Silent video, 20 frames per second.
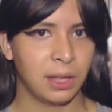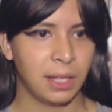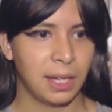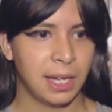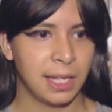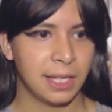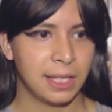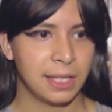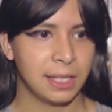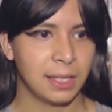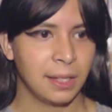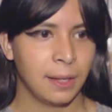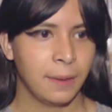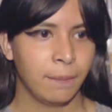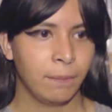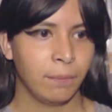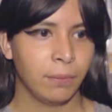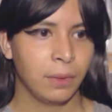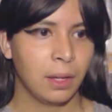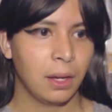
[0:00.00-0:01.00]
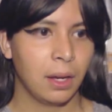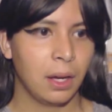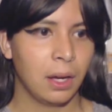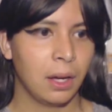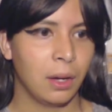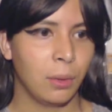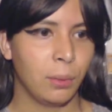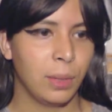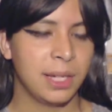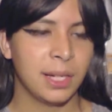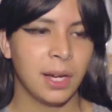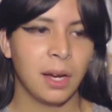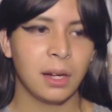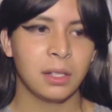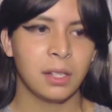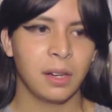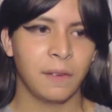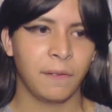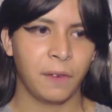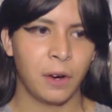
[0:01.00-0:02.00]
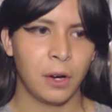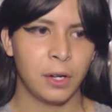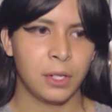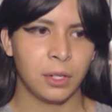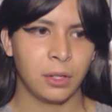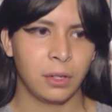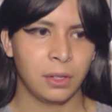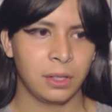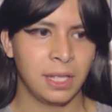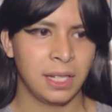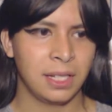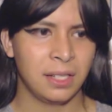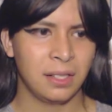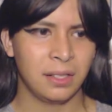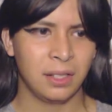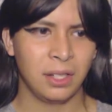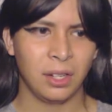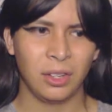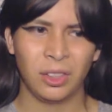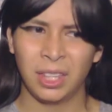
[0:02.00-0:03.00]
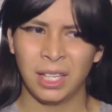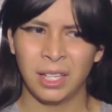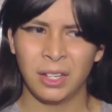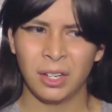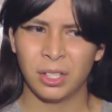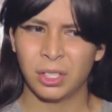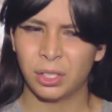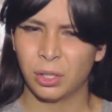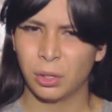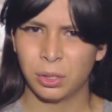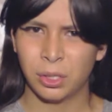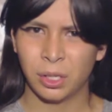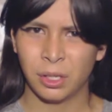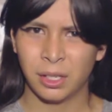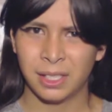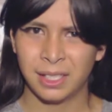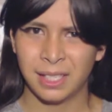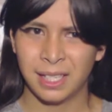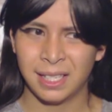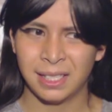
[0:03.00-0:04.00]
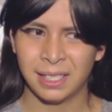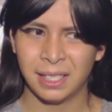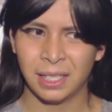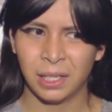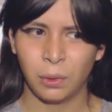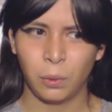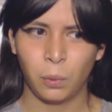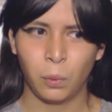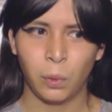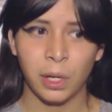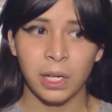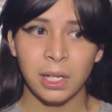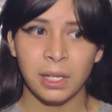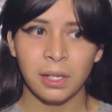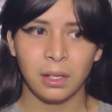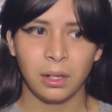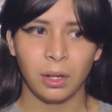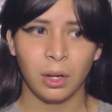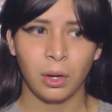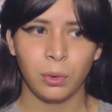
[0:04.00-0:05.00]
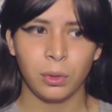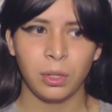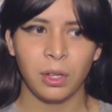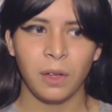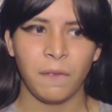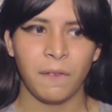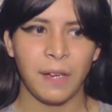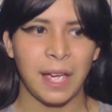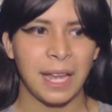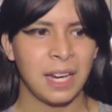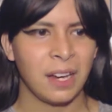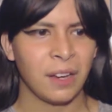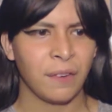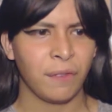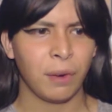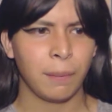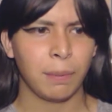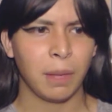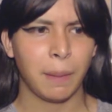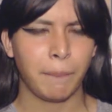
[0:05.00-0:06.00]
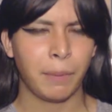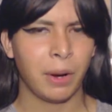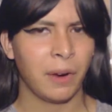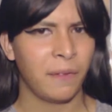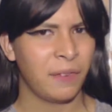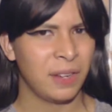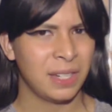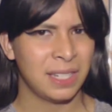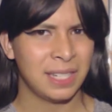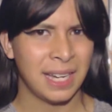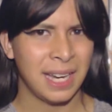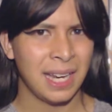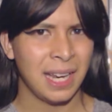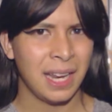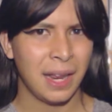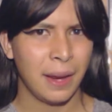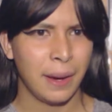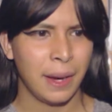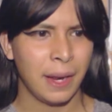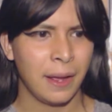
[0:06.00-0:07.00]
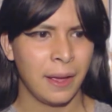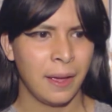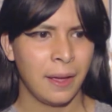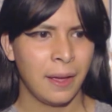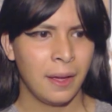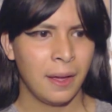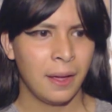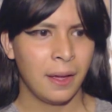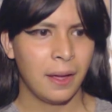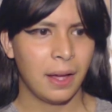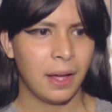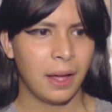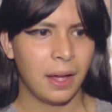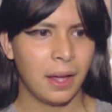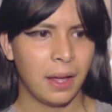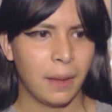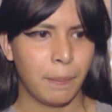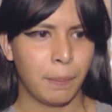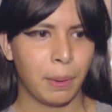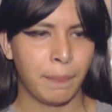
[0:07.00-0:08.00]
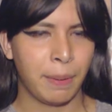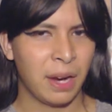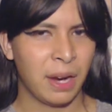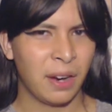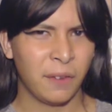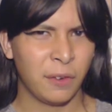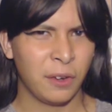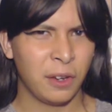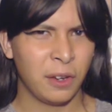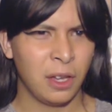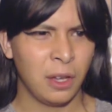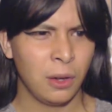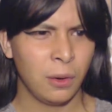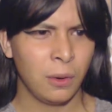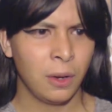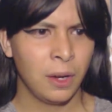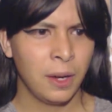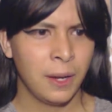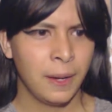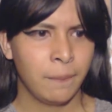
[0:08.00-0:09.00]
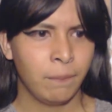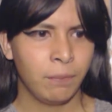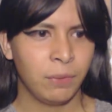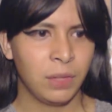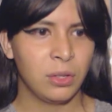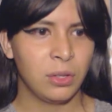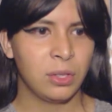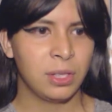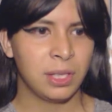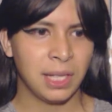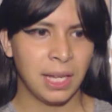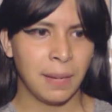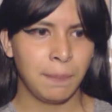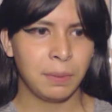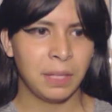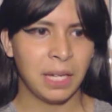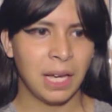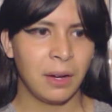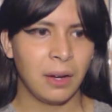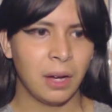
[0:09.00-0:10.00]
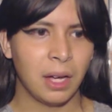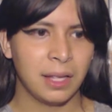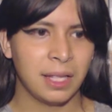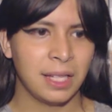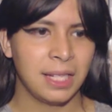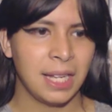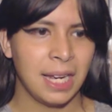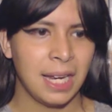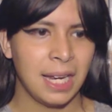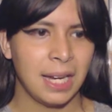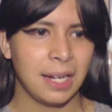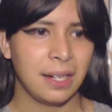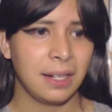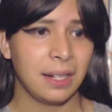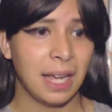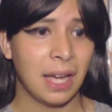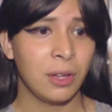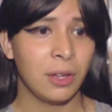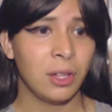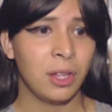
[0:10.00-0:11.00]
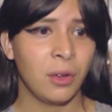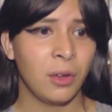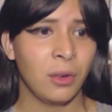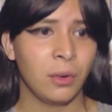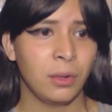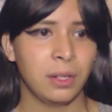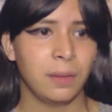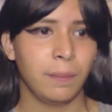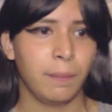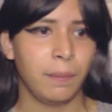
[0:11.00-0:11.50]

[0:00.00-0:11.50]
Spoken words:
with us. We talked to Virgil. Do you think your social assistant wouldn't know you vanished from the perfect date he prepared for you? You skipped out on the date. Now you